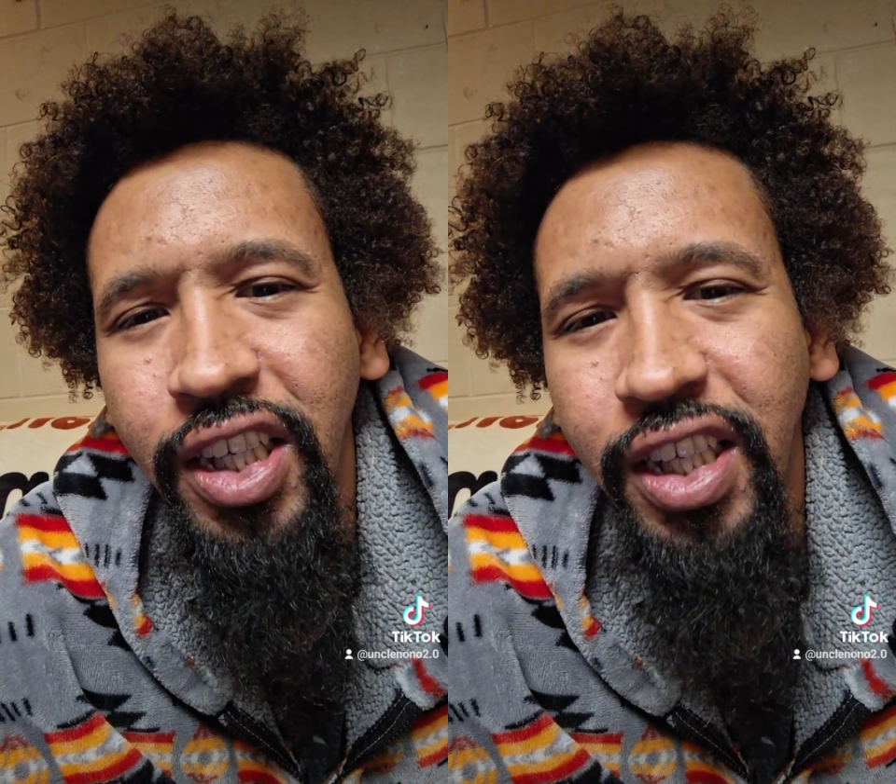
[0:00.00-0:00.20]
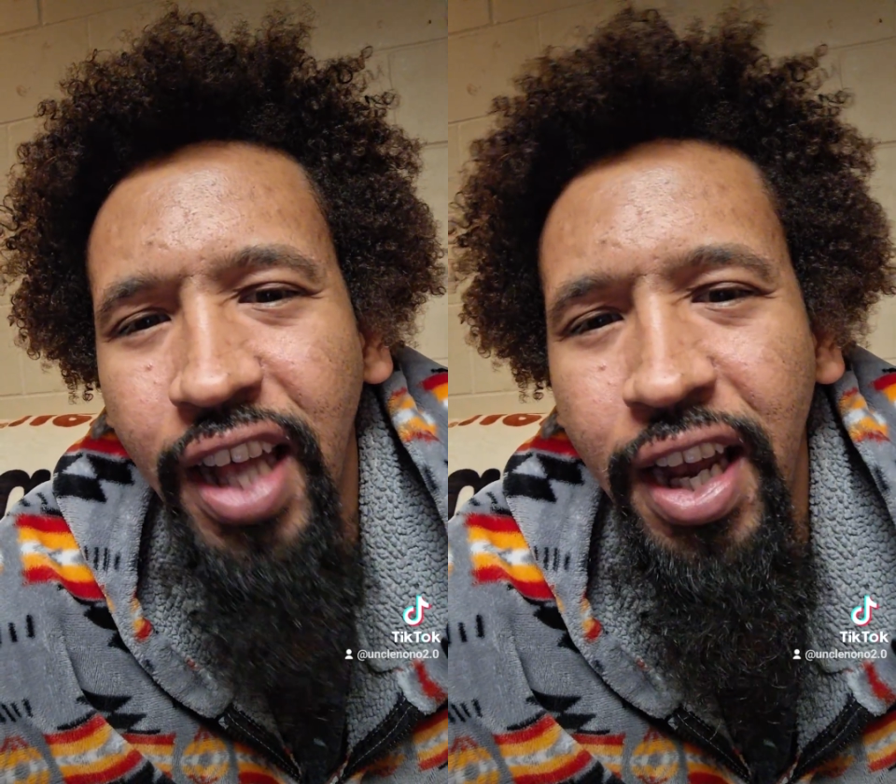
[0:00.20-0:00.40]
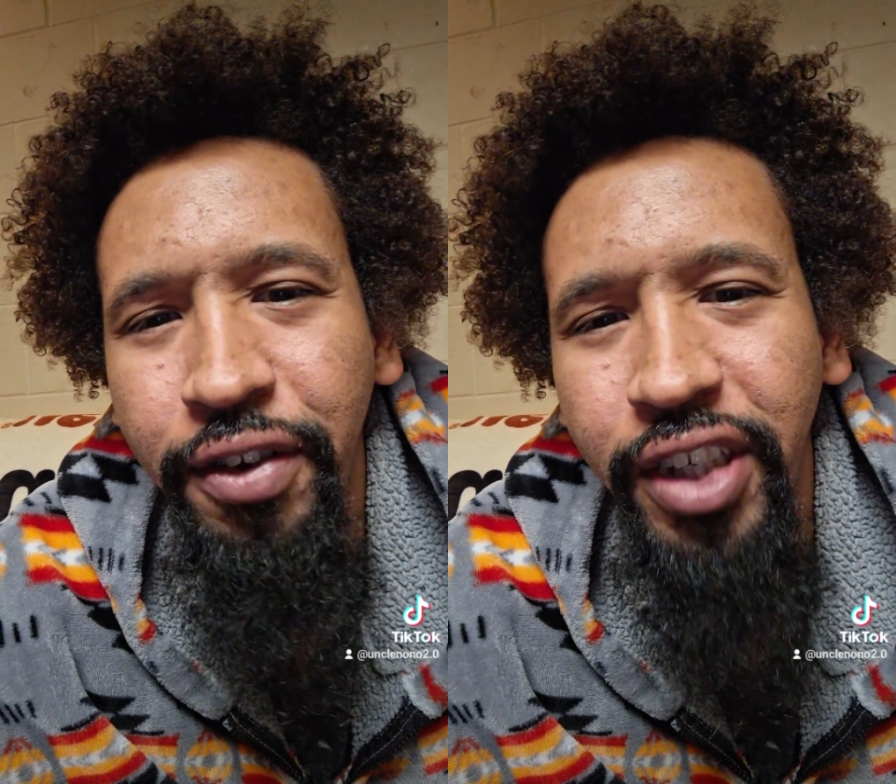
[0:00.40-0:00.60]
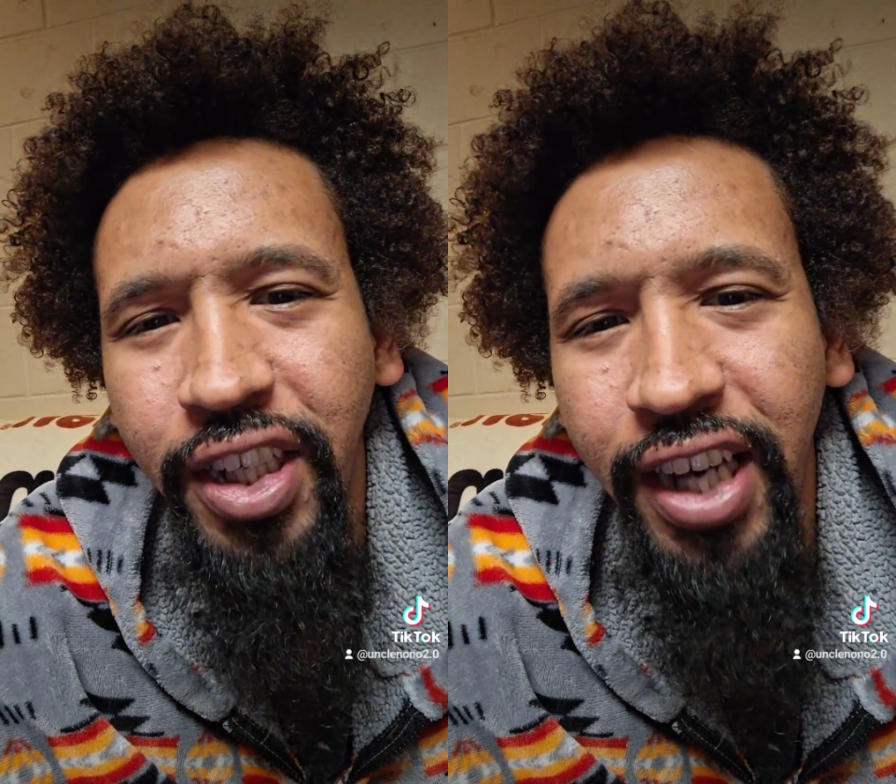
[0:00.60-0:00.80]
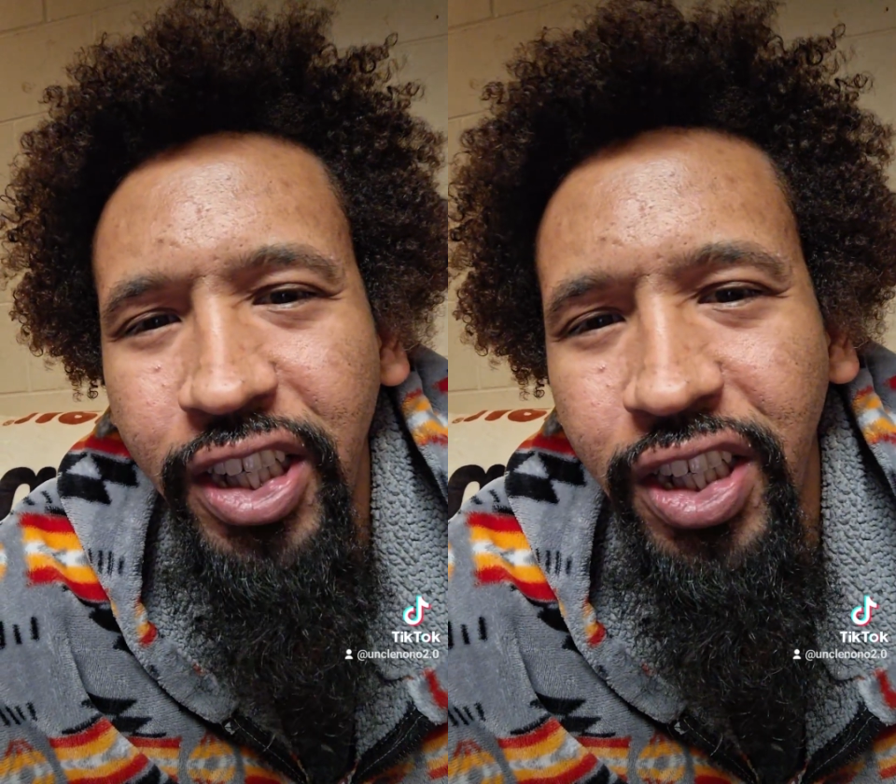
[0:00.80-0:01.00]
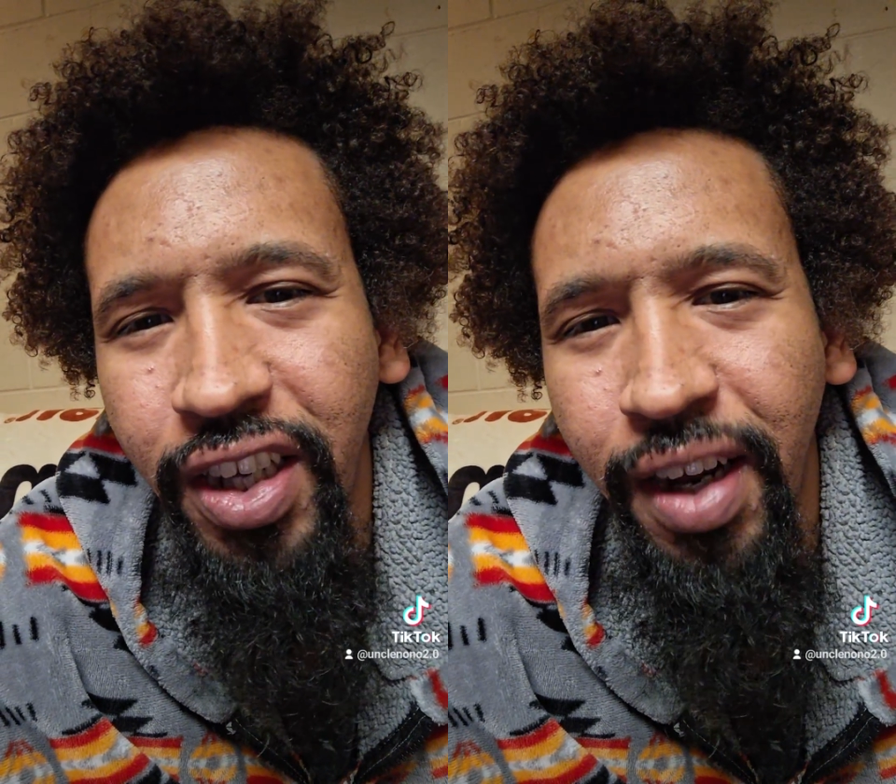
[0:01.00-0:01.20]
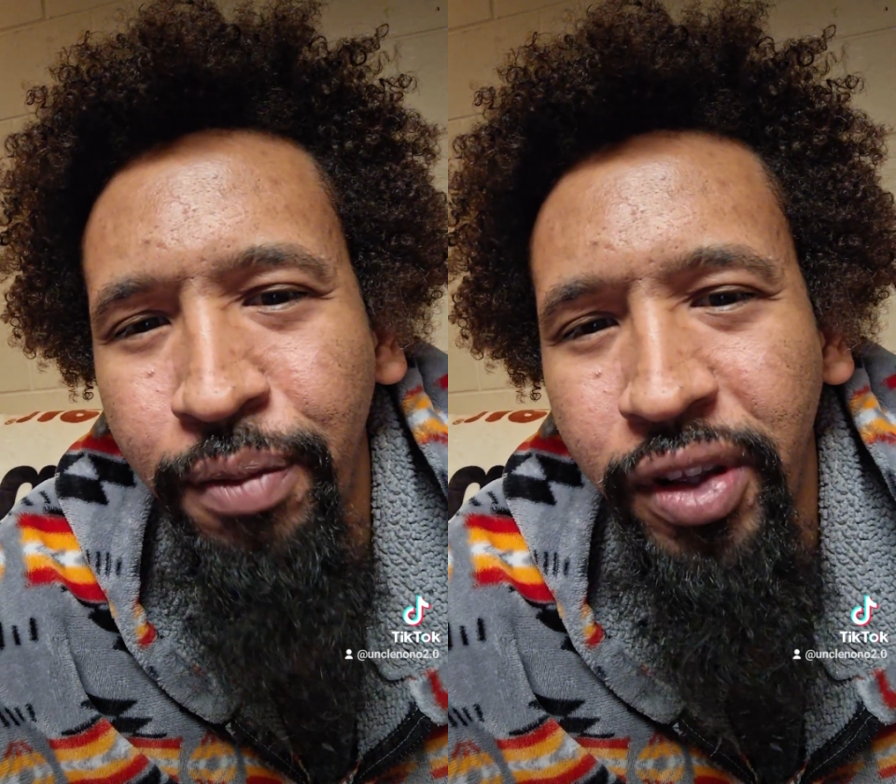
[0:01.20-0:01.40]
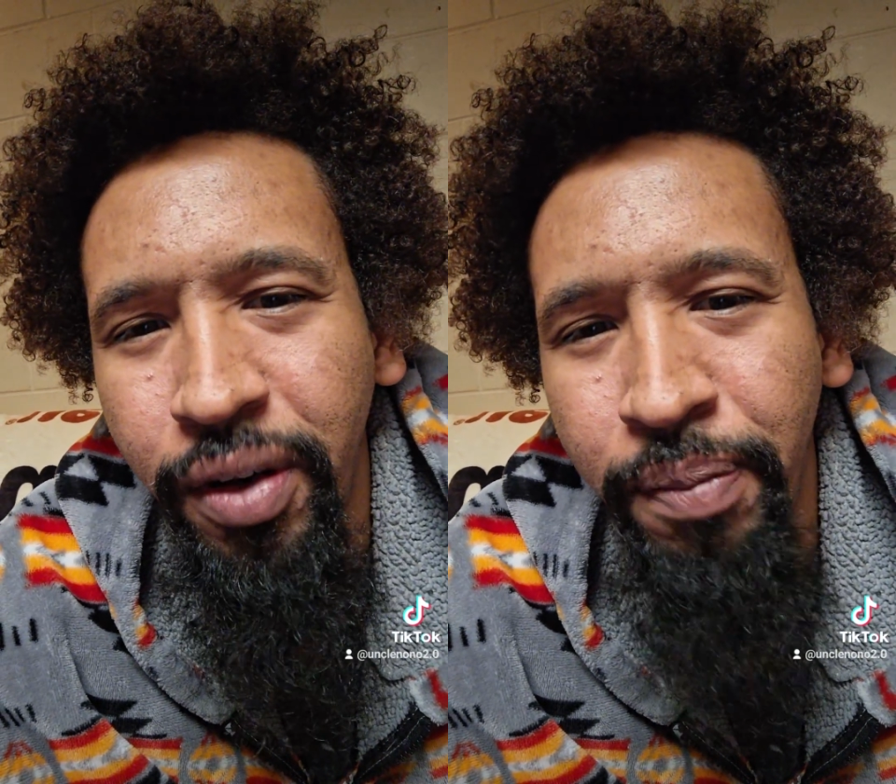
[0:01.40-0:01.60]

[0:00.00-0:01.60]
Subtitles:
language that shit up with their